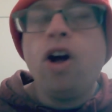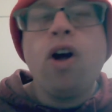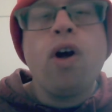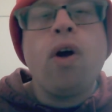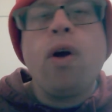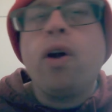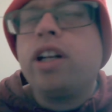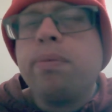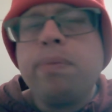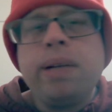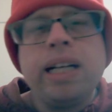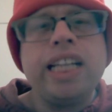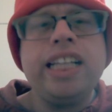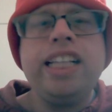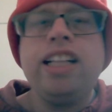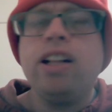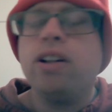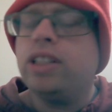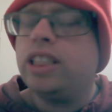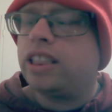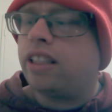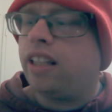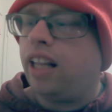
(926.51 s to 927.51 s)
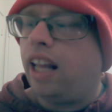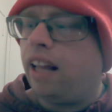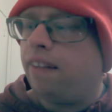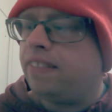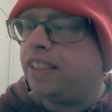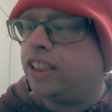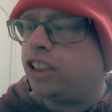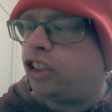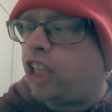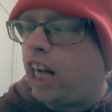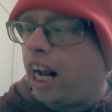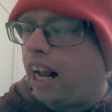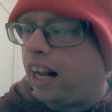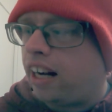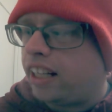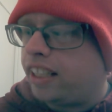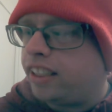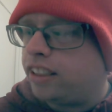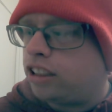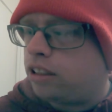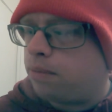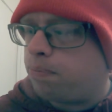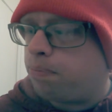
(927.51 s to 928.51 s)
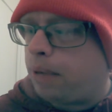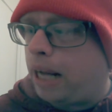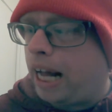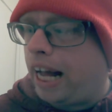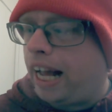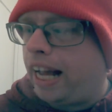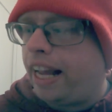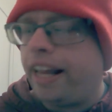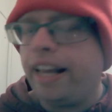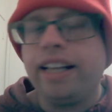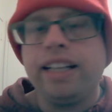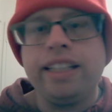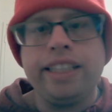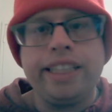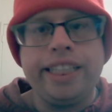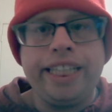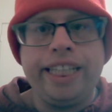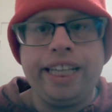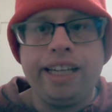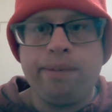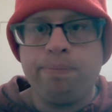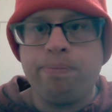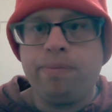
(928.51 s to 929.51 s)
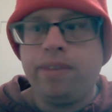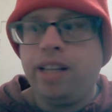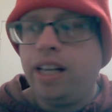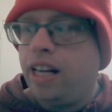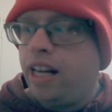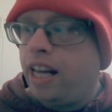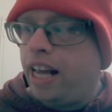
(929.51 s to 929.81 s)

Ultimately, though, this love is challenged by Liam